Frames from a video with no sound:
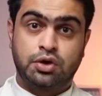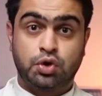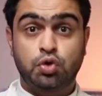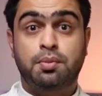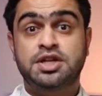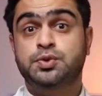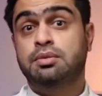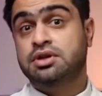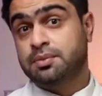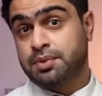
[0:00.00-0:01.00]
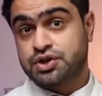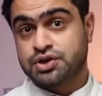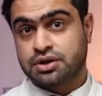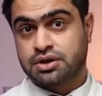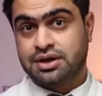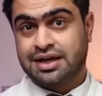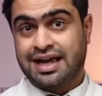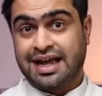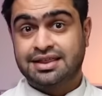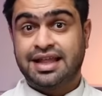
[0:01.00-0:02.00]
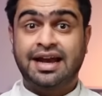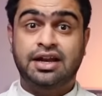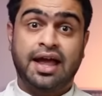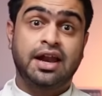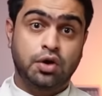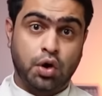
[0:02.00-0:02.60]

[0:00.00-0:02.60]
too much will be the pressure, and that can